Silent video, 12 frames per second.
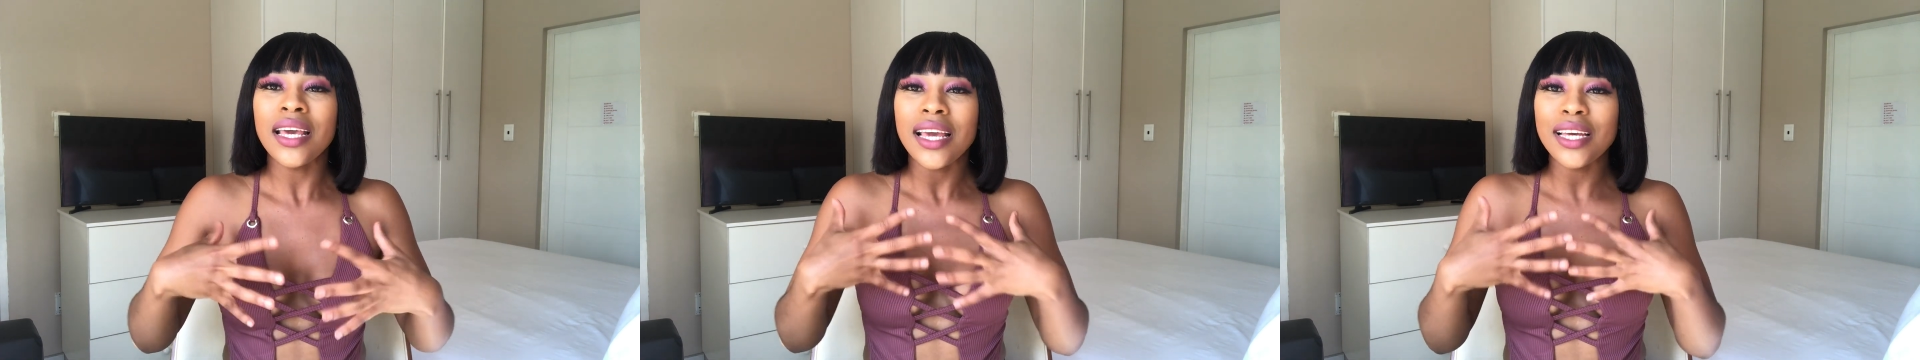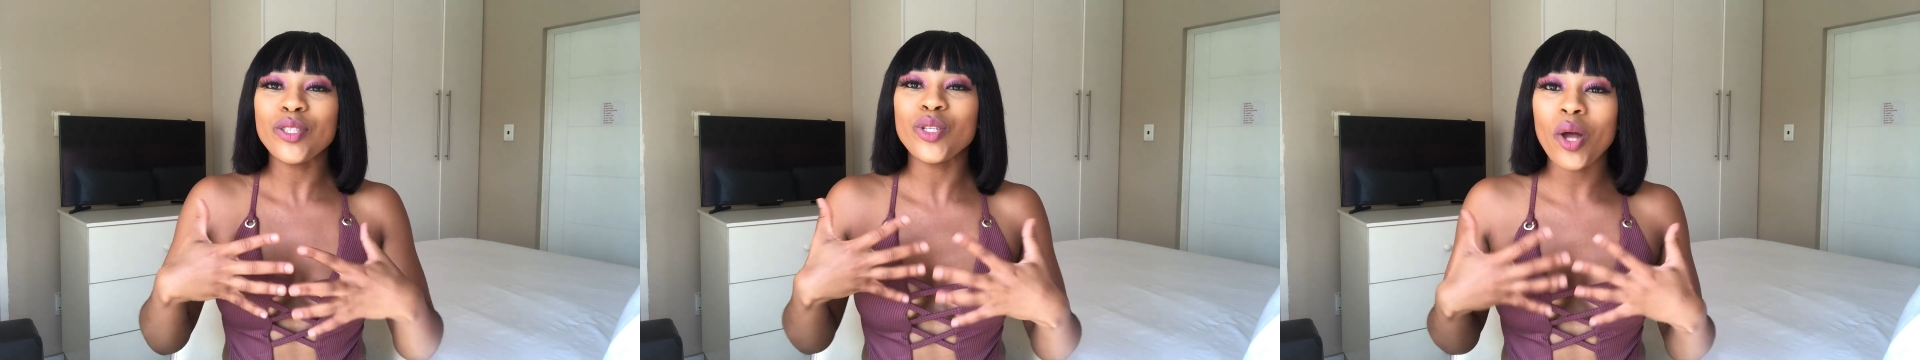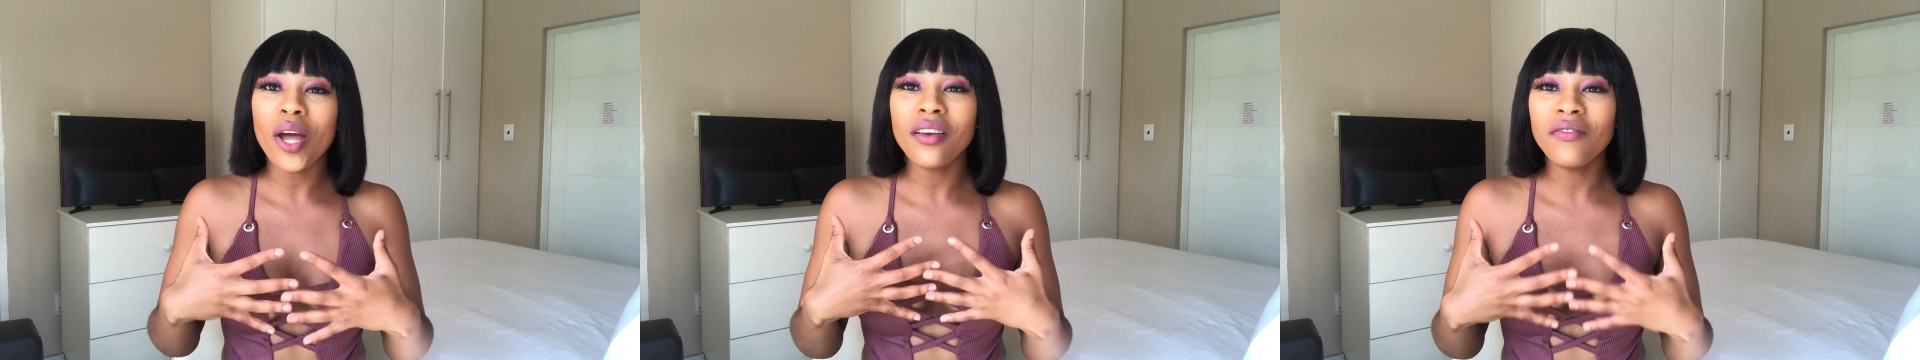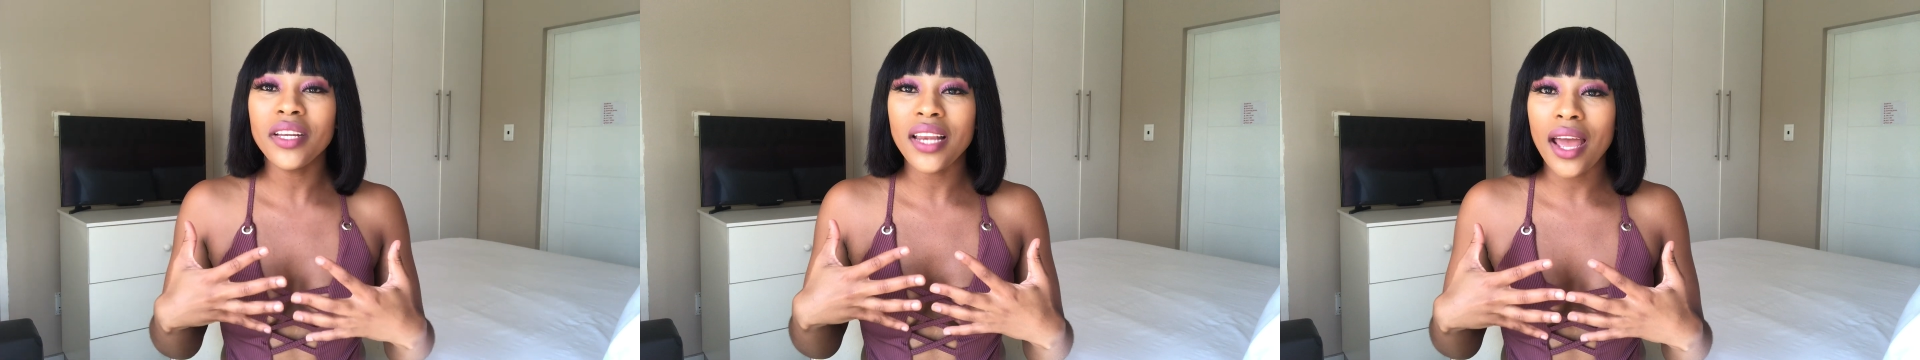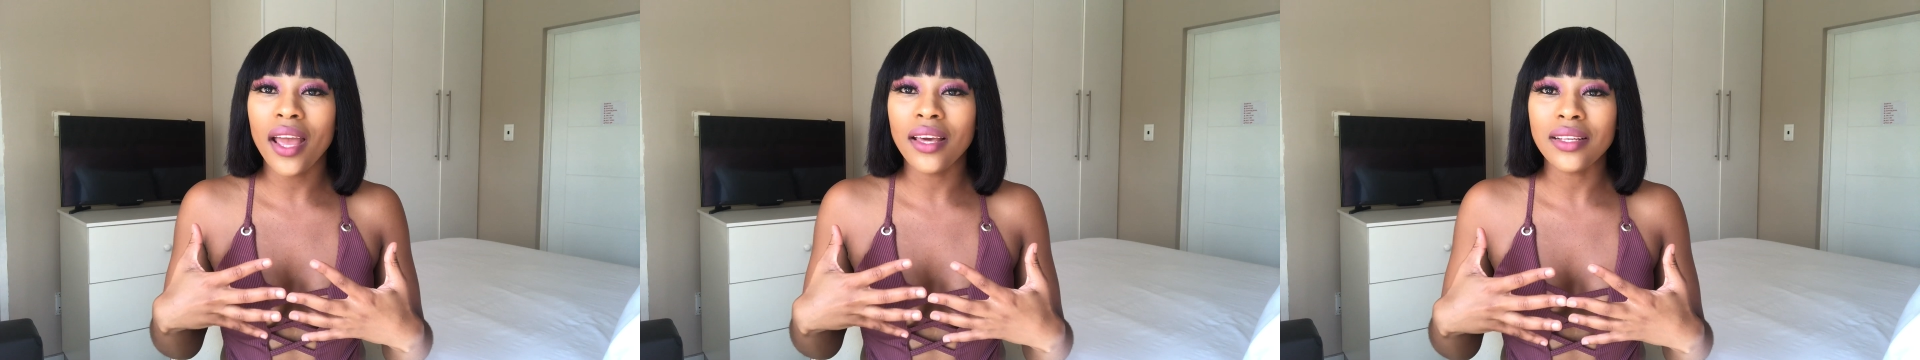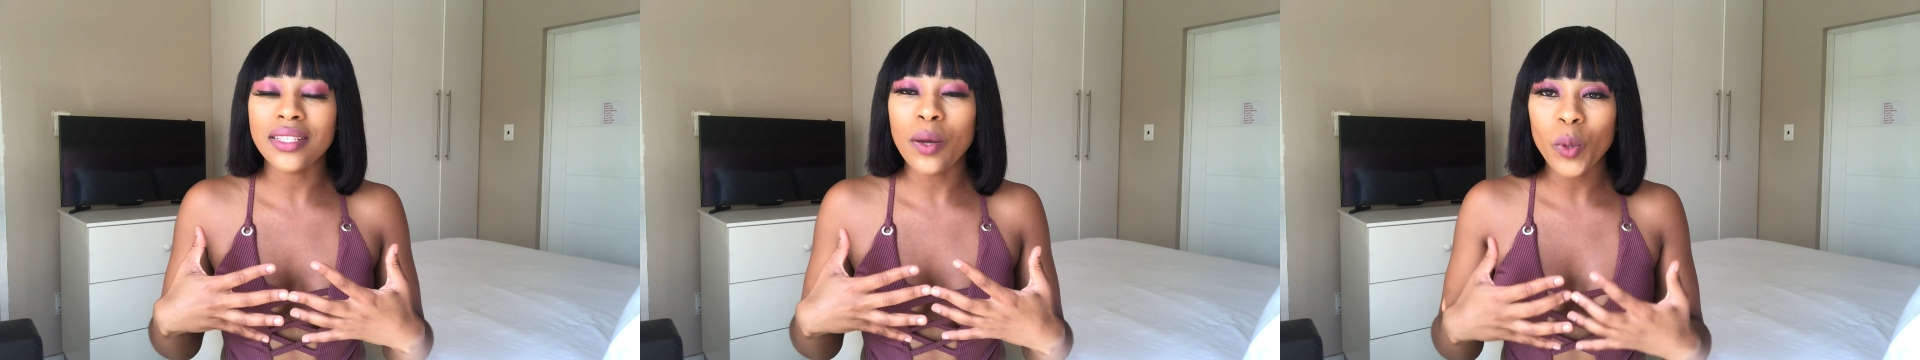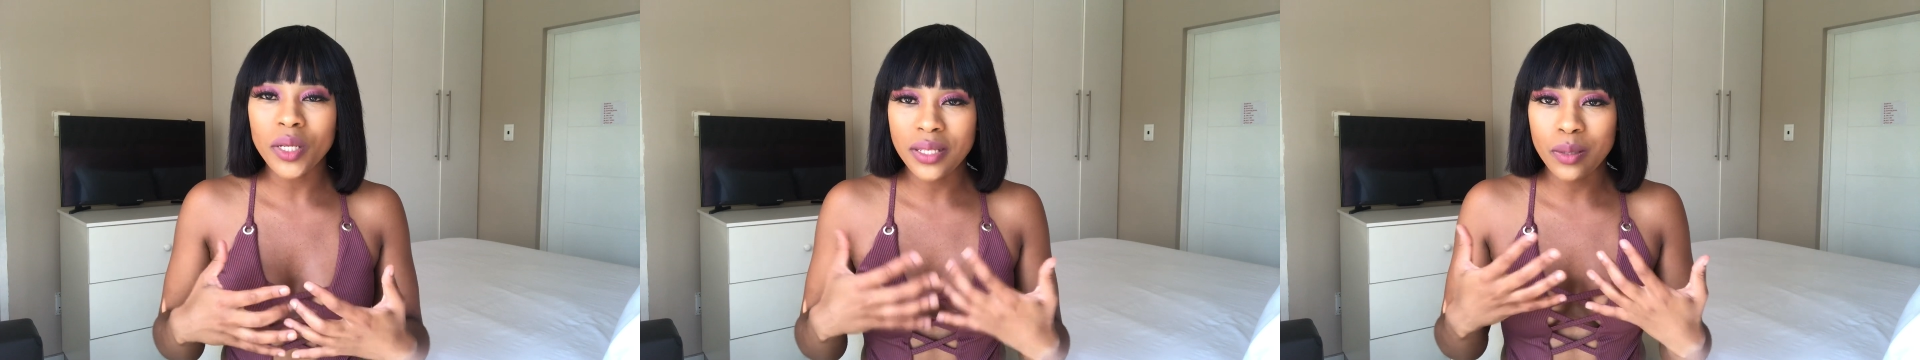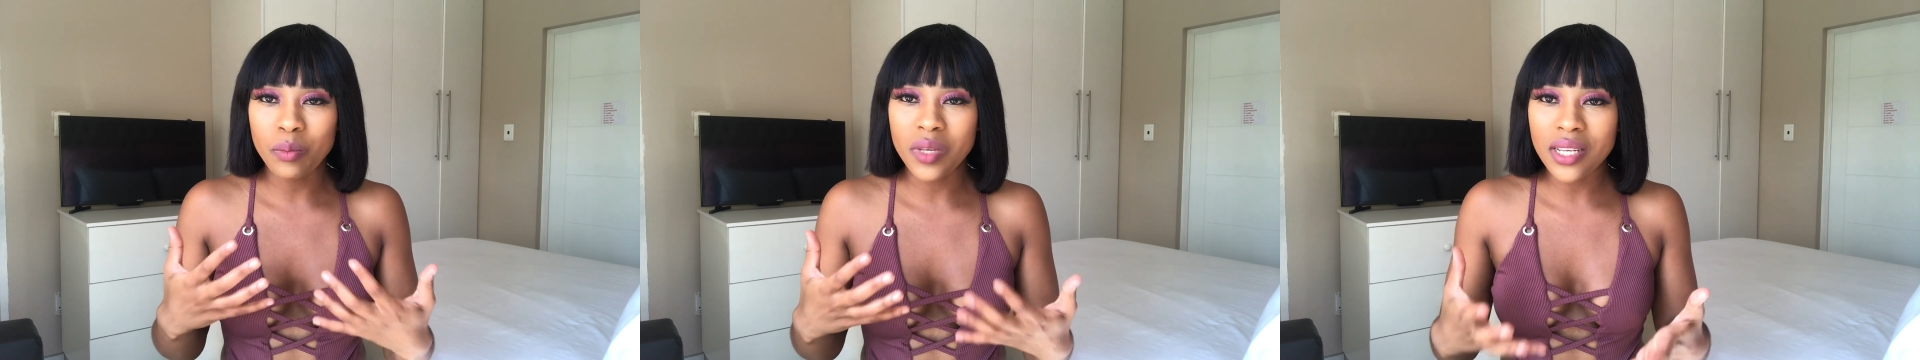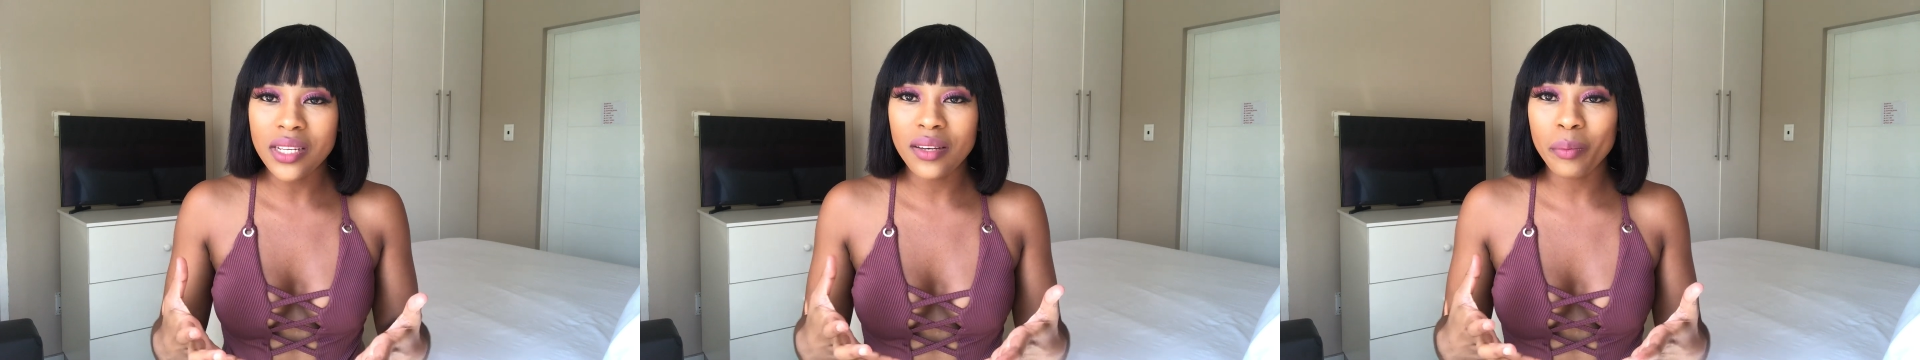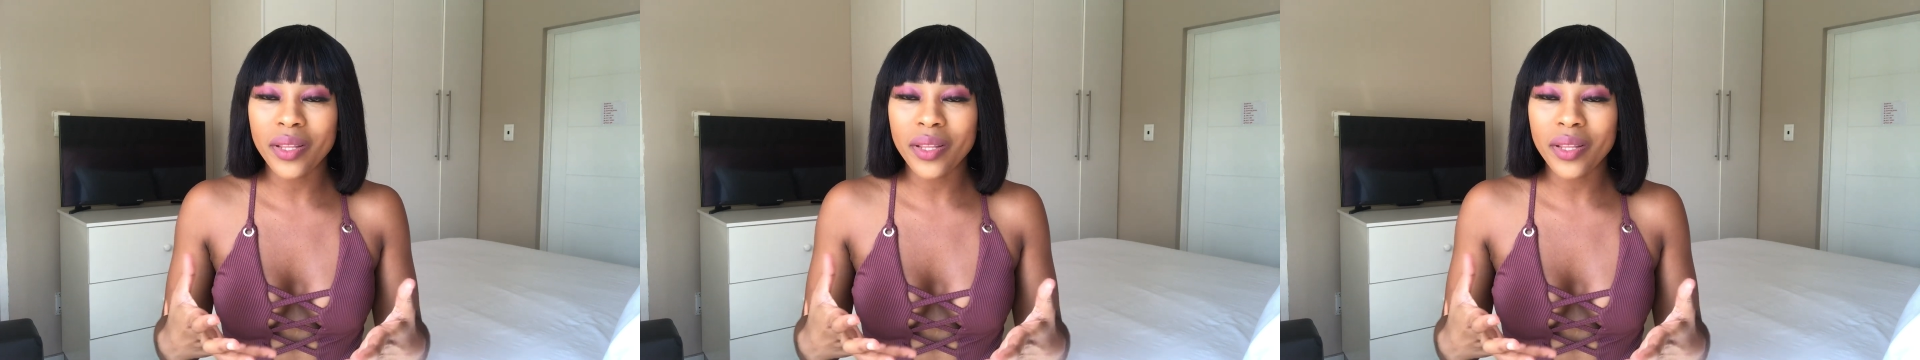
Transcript: it's not even like someone is mean,